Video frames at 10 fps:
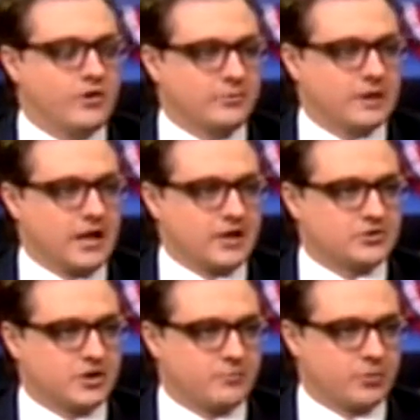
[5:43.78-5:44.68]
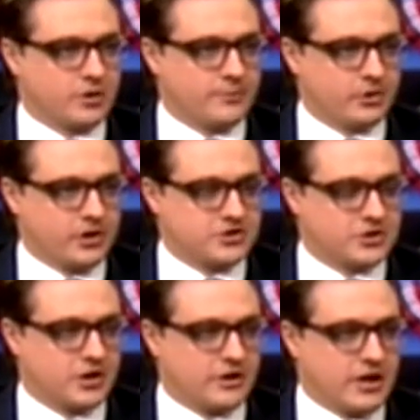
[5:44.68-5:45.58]
whether Melania Trump broke
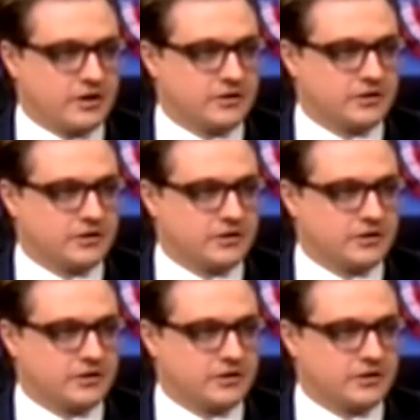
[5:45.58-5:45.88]
immigration law or not?